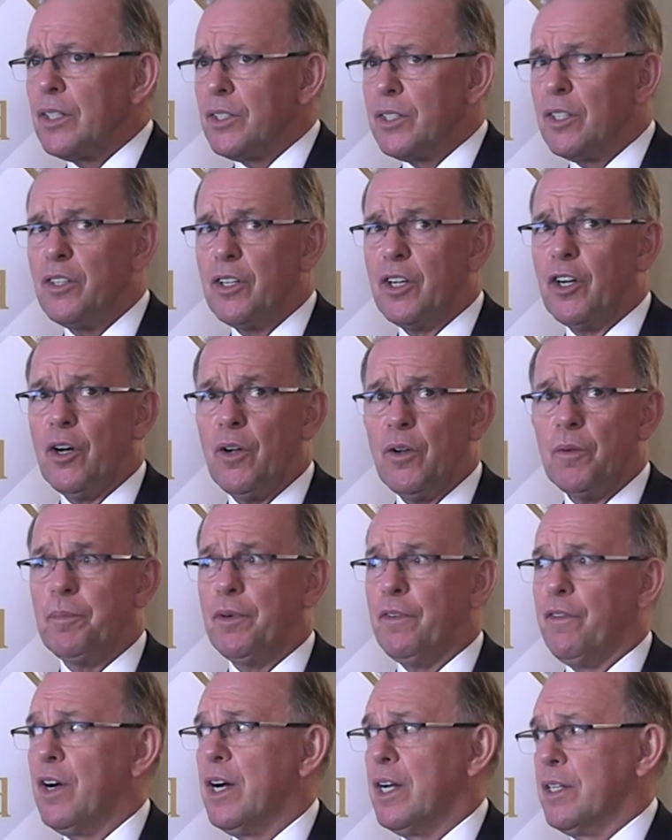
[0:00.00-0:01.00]
So the gold
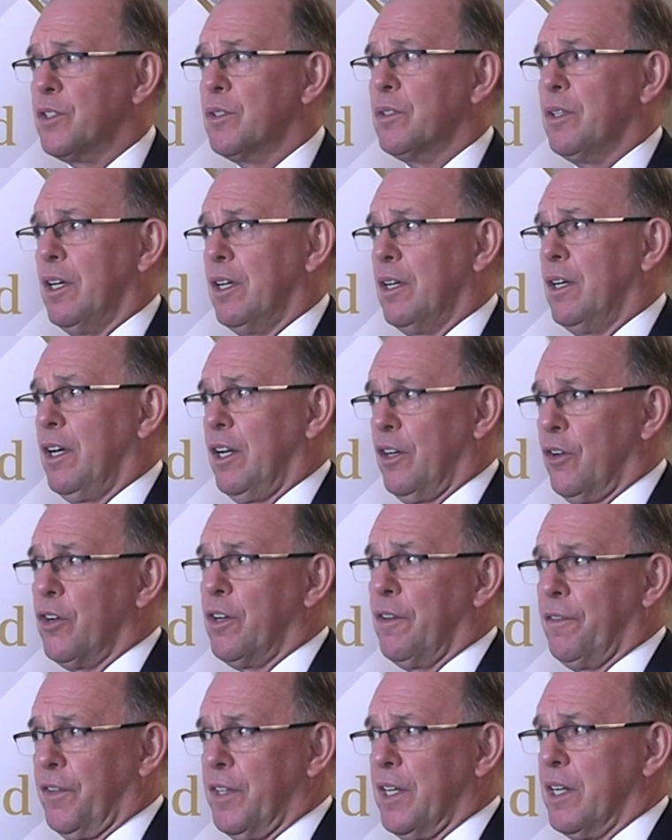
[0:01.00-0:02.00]
provides a lot
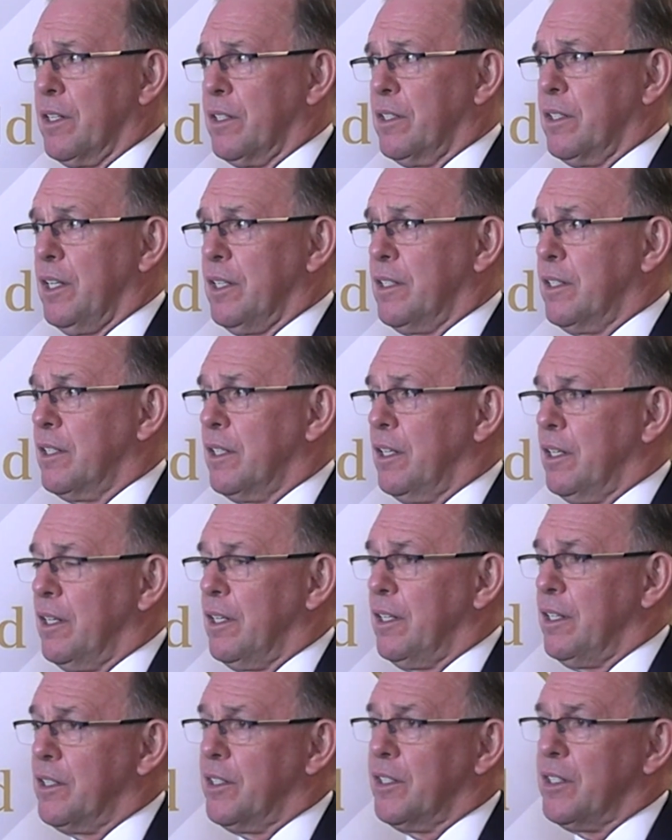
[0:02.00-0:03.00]
of things.
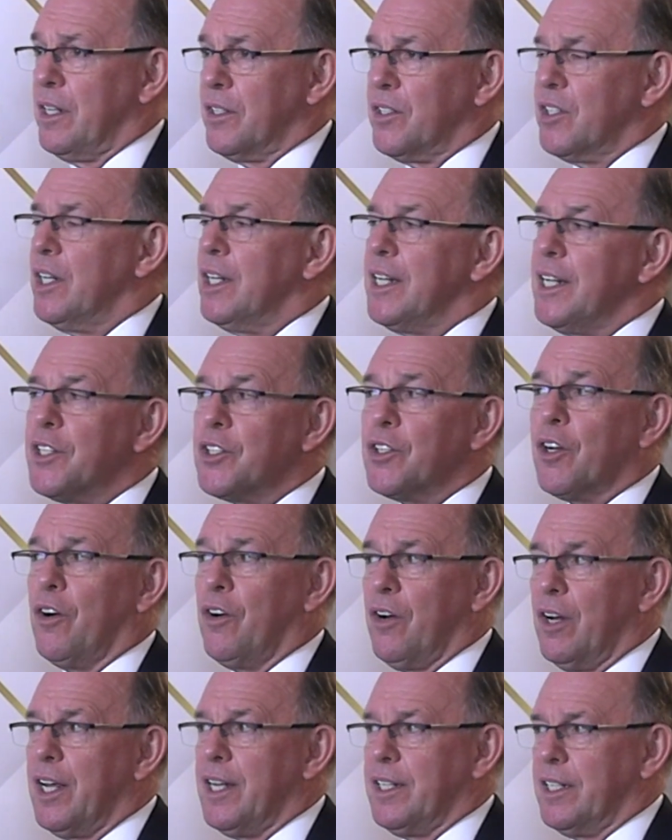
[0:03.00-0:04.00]
It's the least
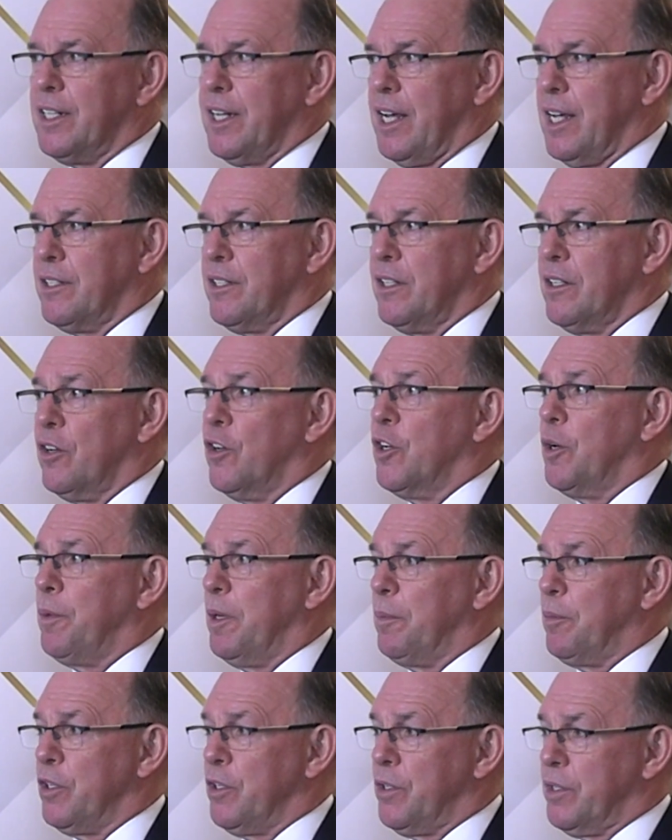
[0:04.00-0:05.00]
correlated asset. A lot of
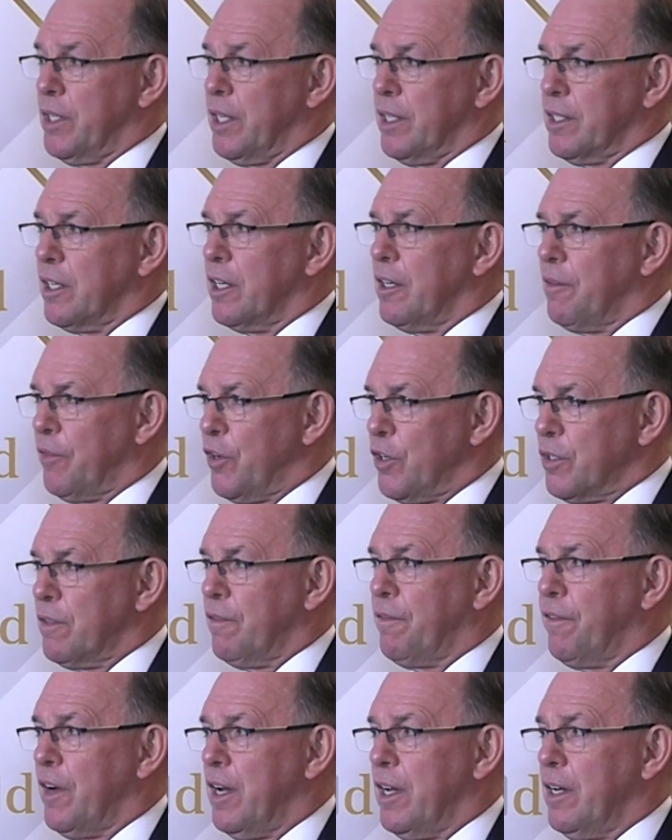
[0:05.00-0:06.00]
people use it as a
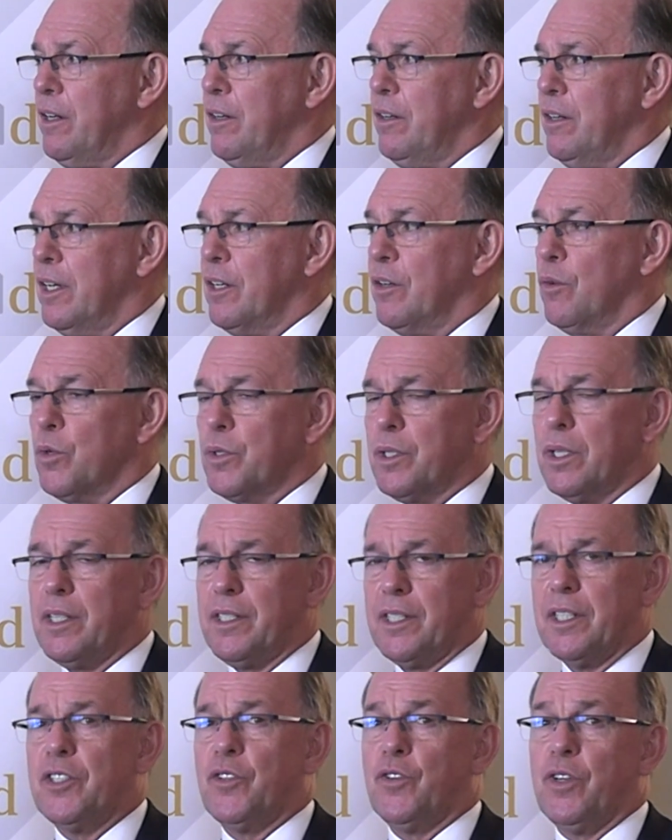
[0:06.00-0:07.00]
diversifier, and also
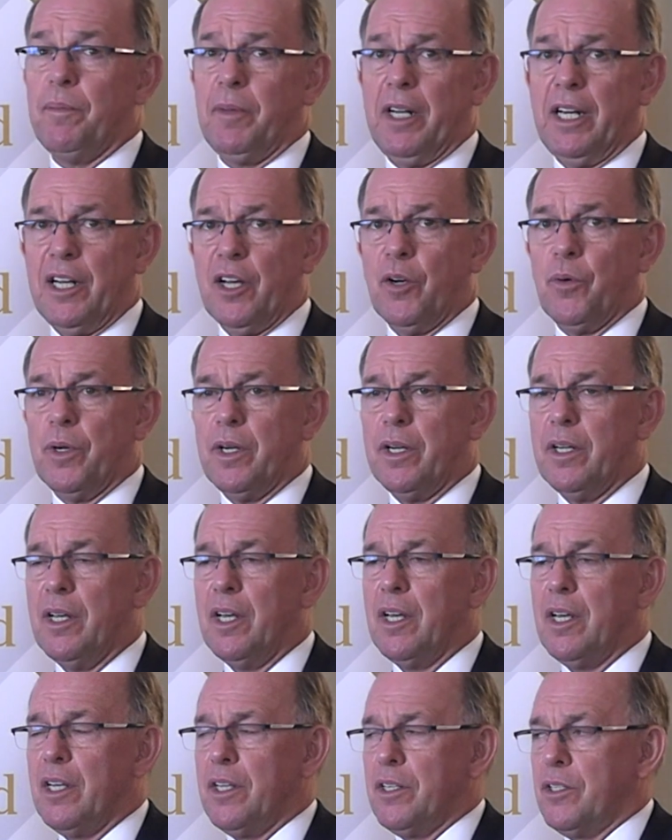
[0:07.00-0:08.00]
it's extremely liquid.
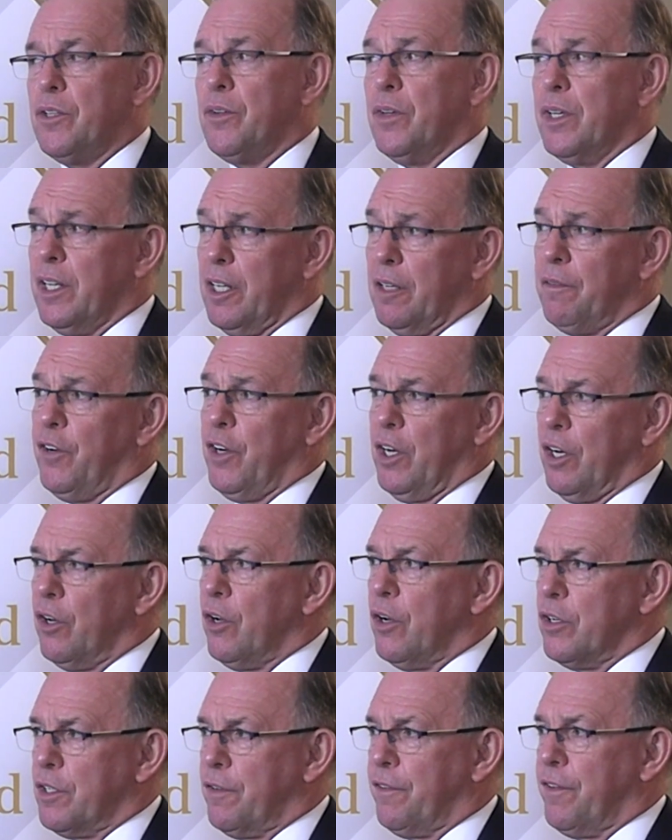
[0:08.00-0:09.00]
So you can get very
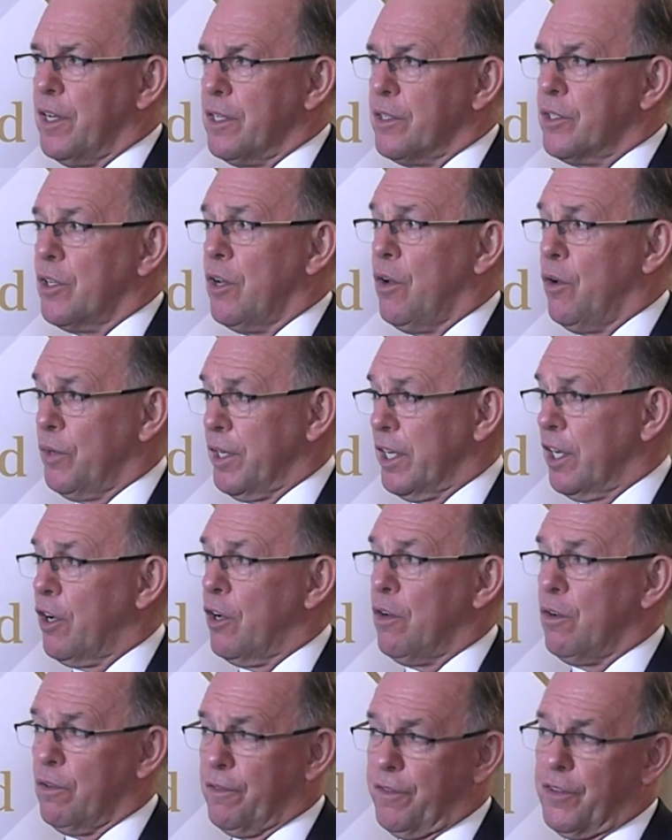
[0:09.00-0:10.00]
large funds holding
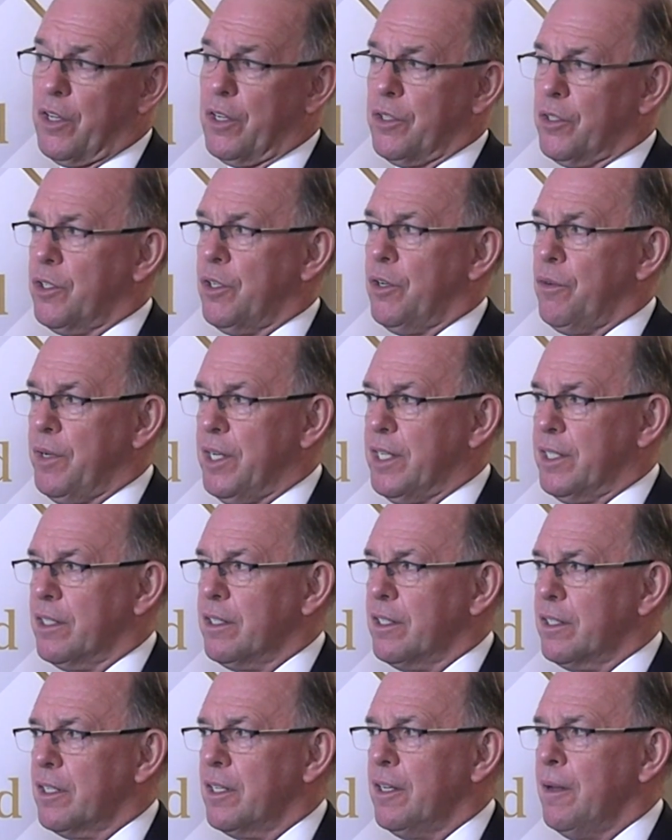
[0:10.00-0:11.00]
gold for those two
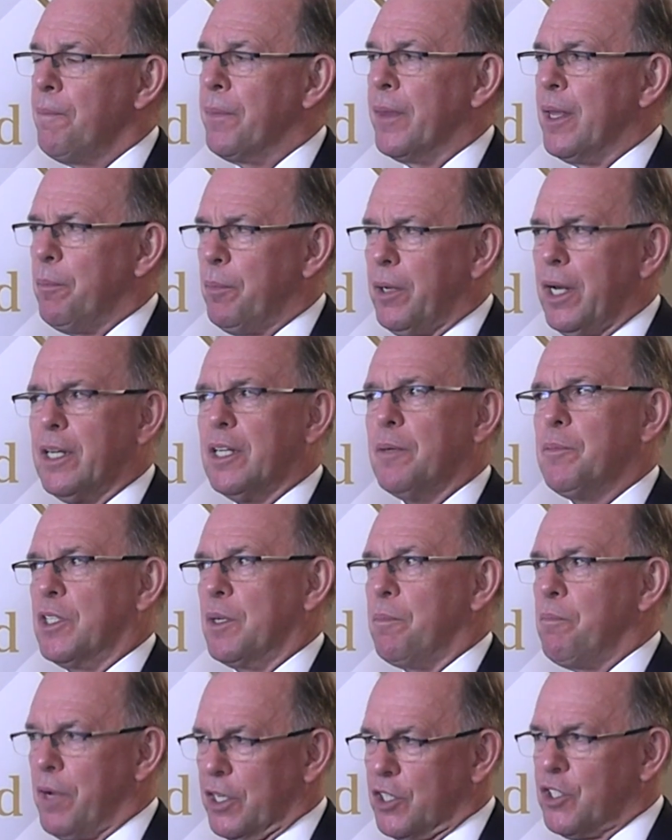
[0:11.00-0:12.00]
reasons. Platinum is a
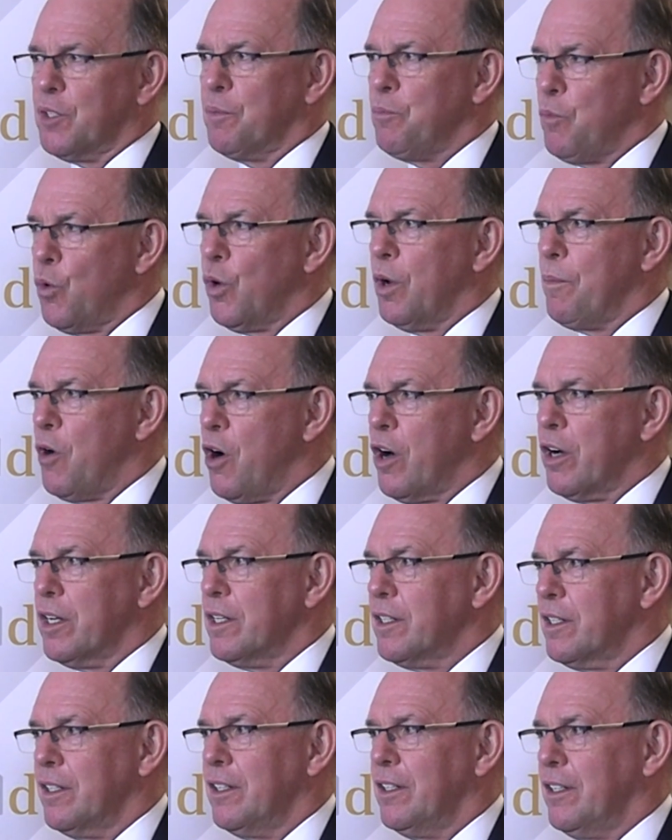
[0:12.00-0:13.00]
much smaller
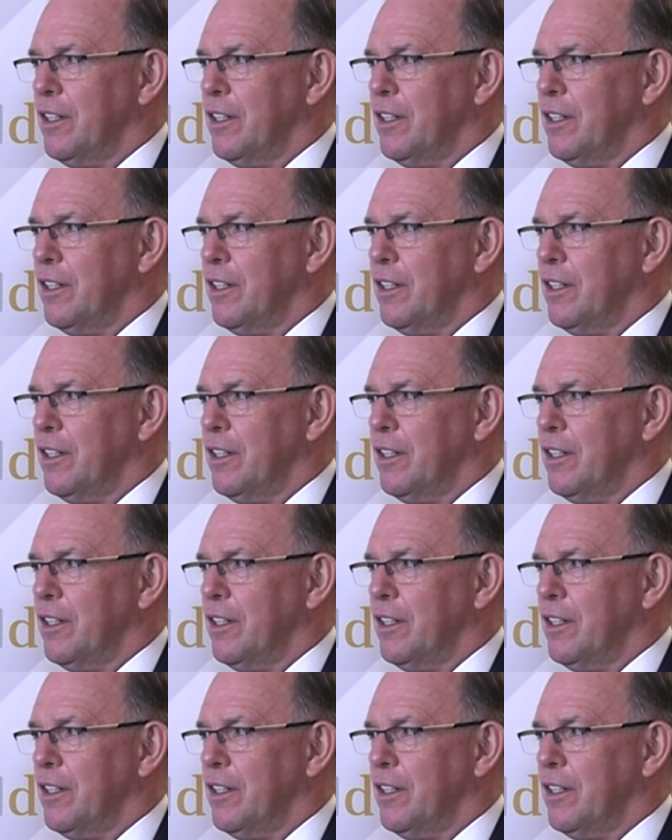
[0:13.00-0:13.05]
market.